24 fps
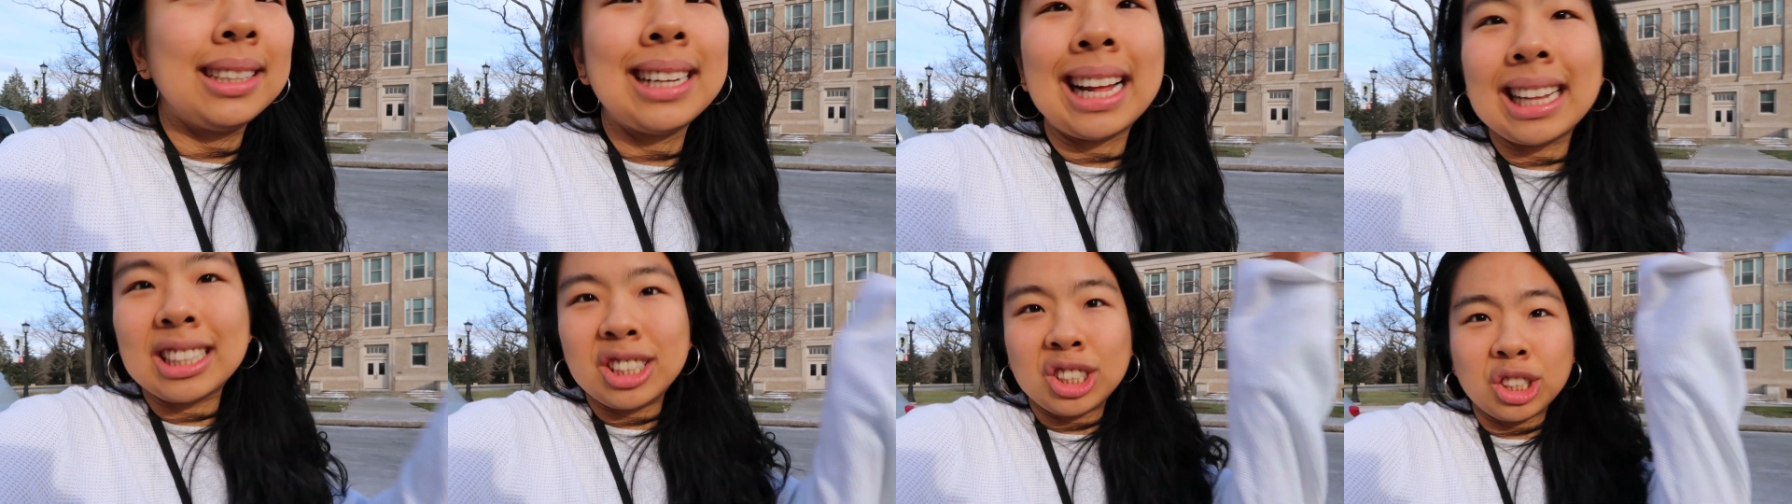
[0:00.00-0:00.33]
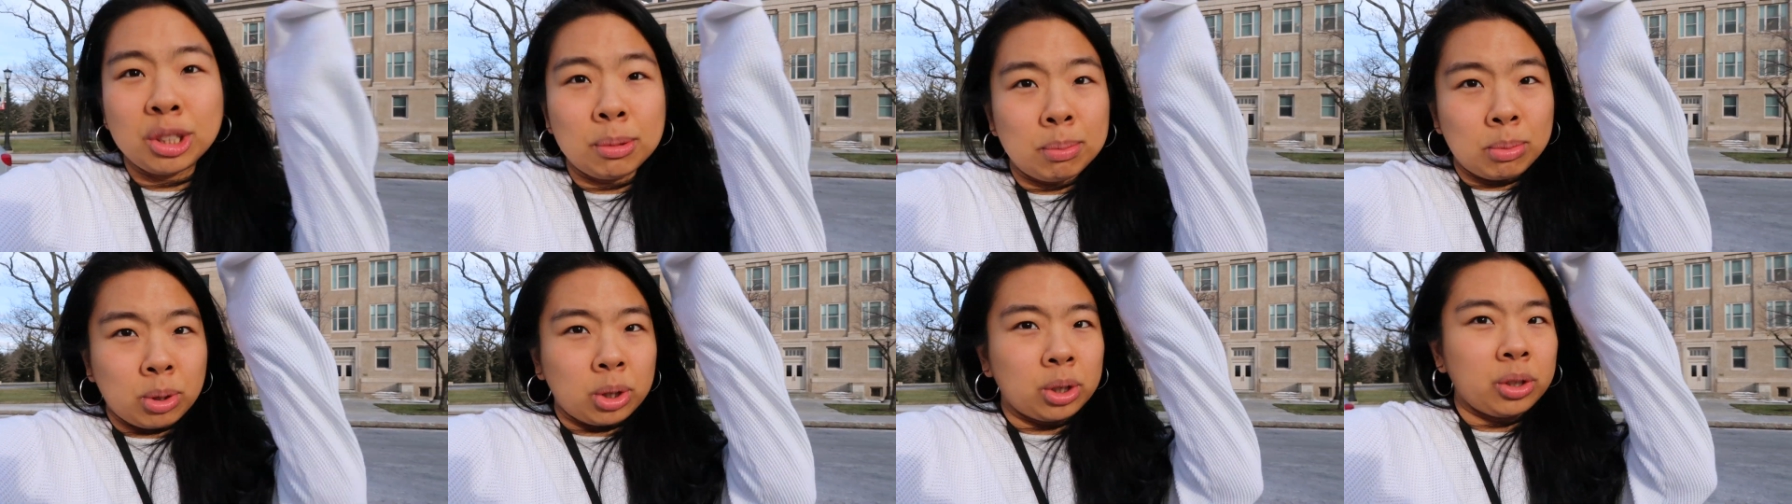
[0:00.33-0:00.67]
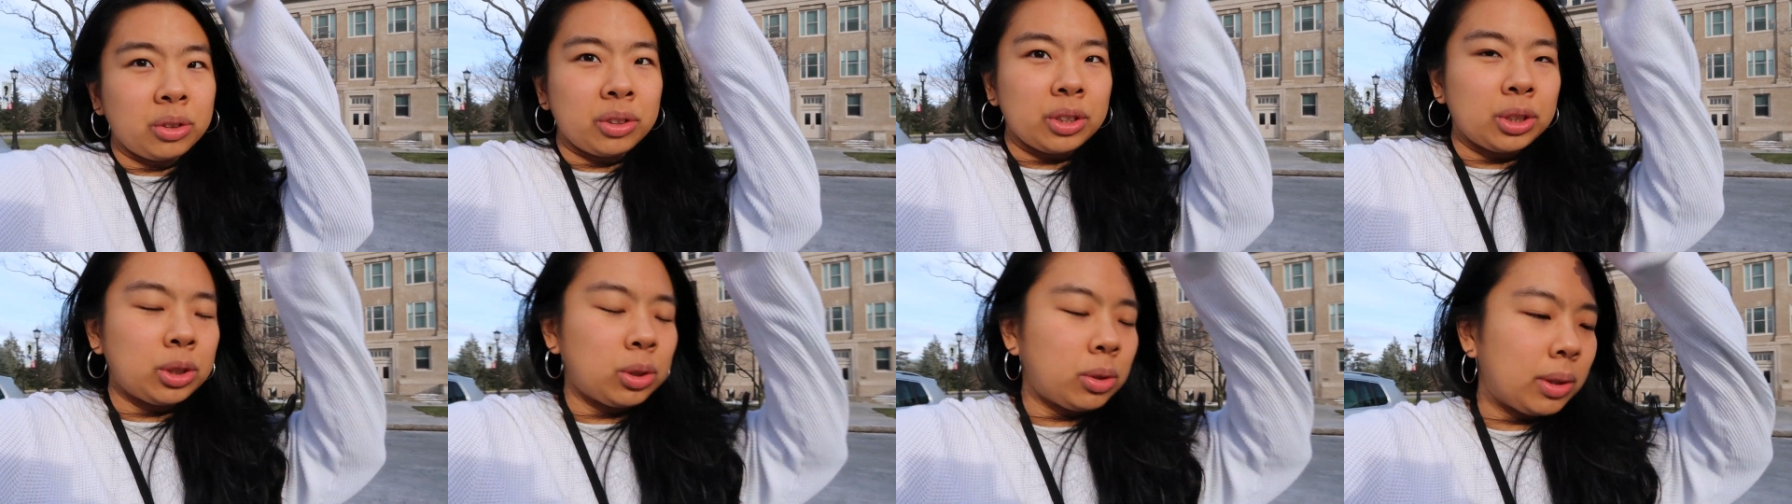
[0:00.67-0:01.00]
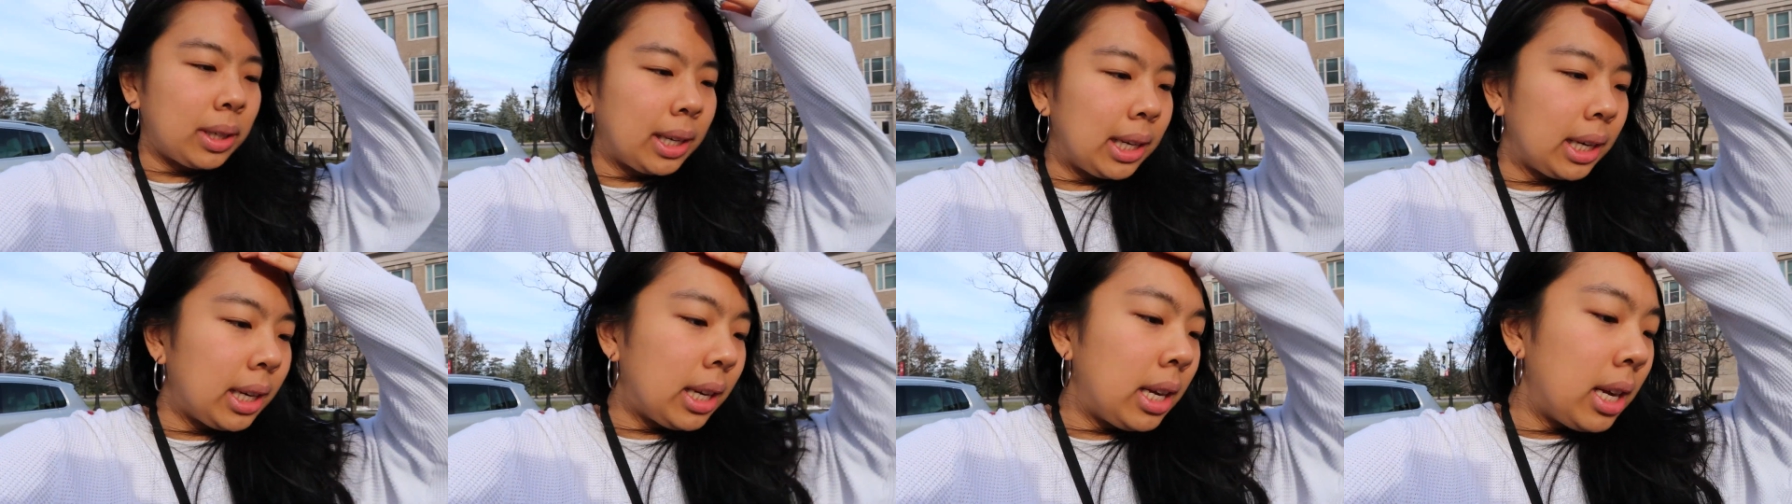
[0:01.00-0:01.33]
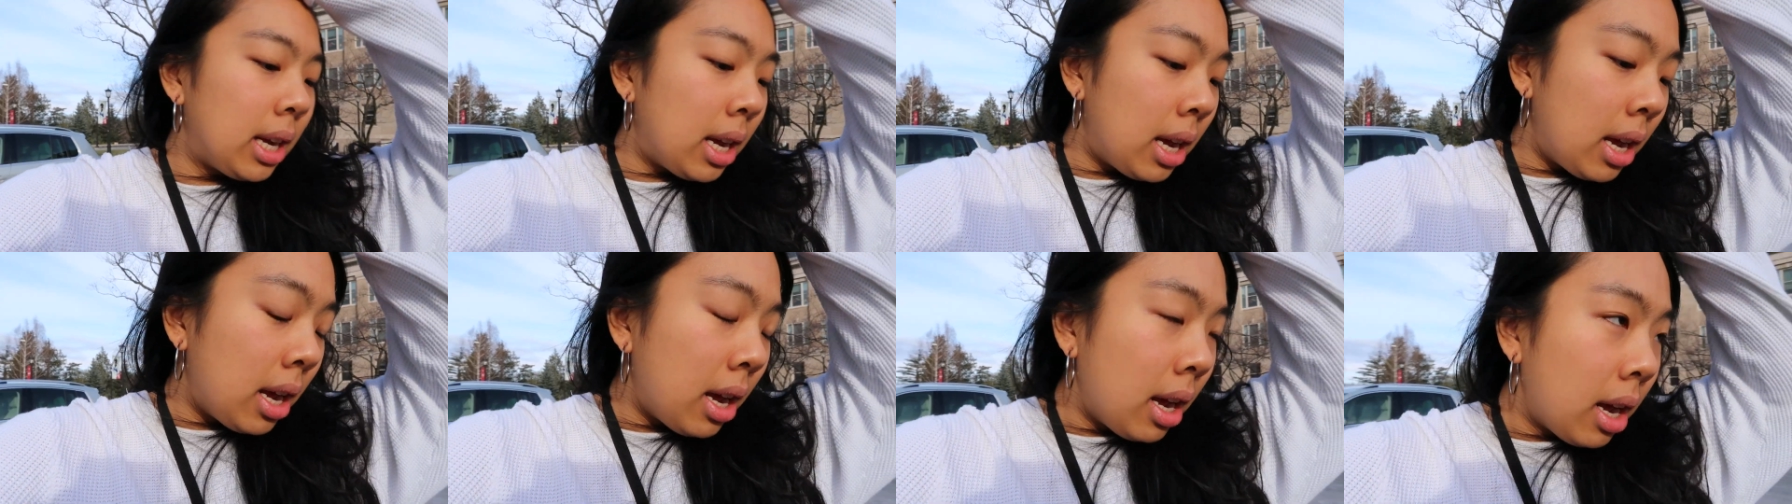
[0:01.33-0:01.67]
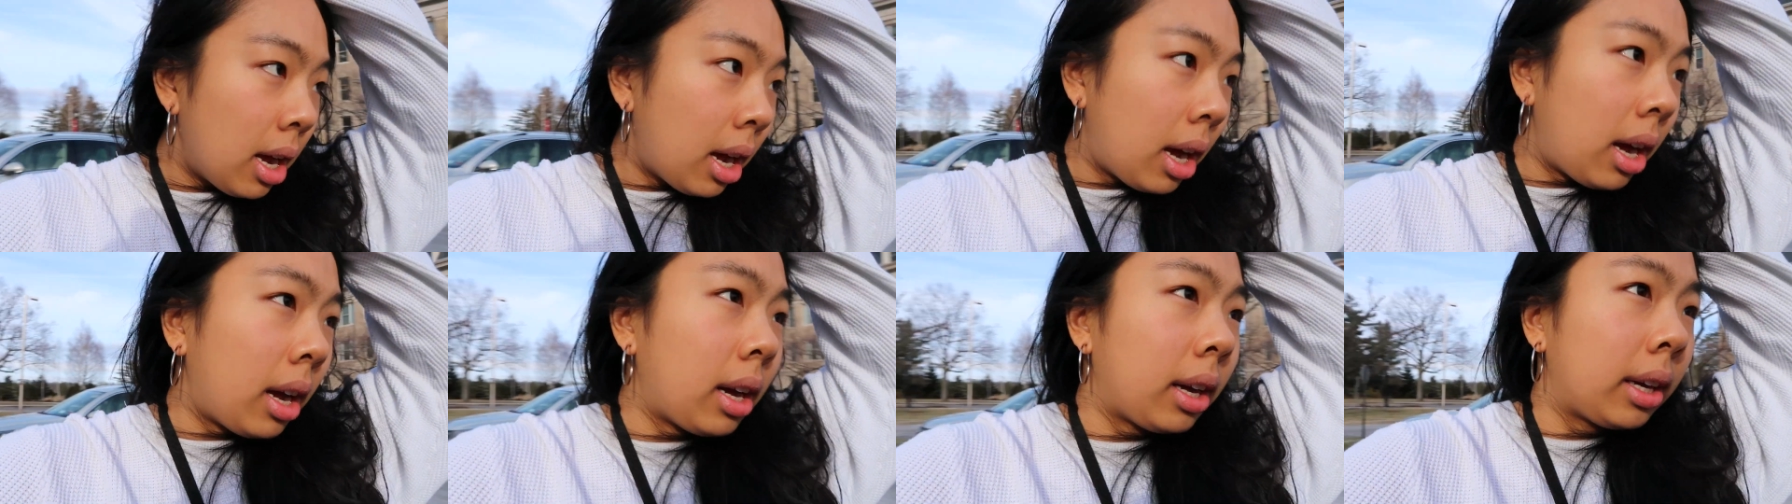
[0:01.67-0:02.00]
That's the moral of the story.
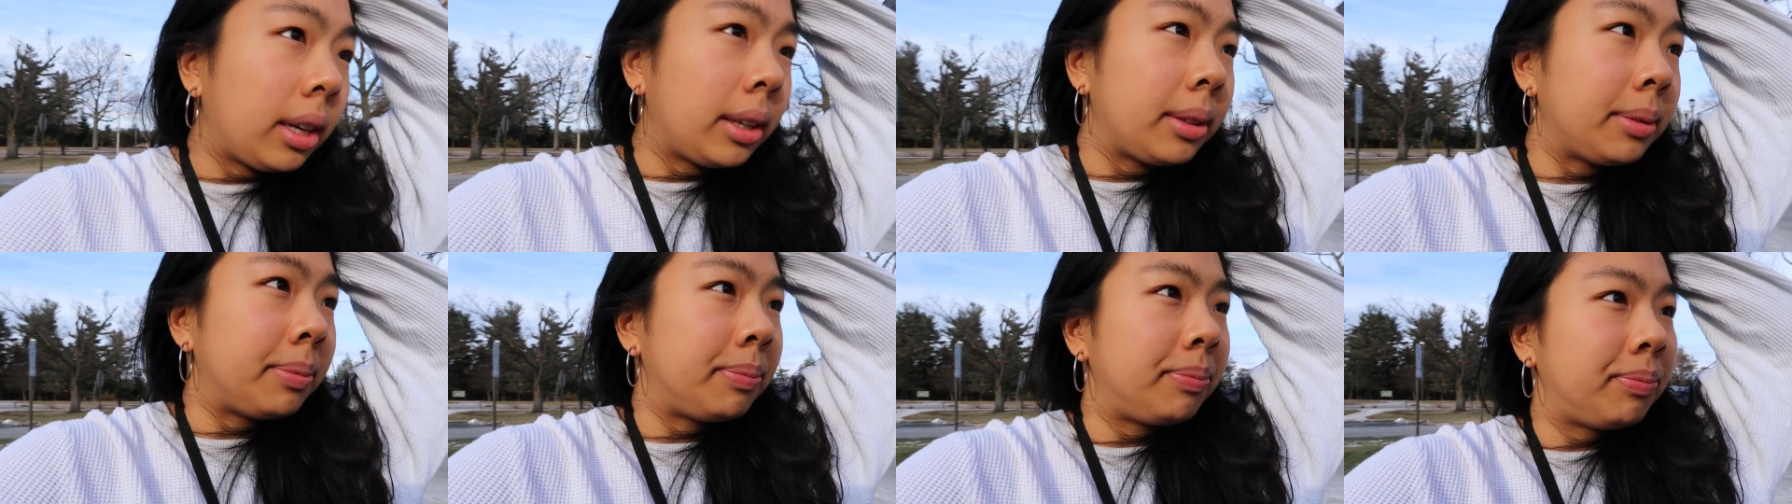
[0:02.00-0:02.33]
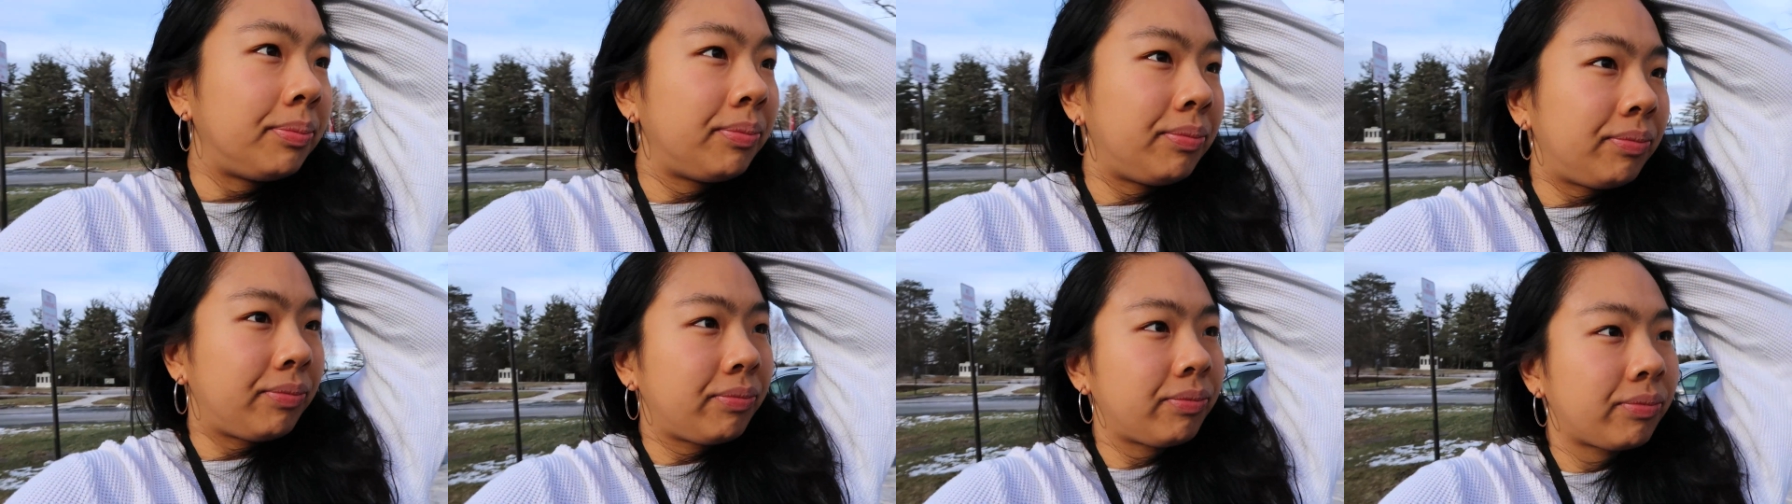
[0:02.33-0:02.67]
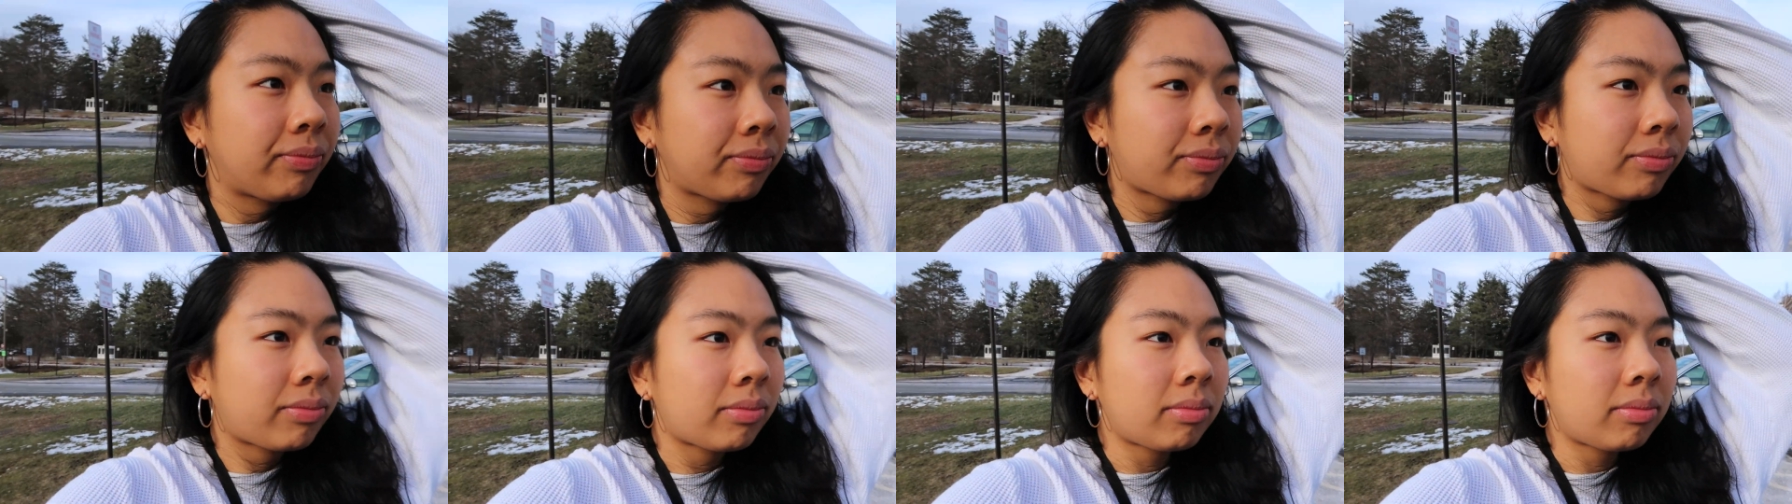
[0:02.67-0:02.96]
I'm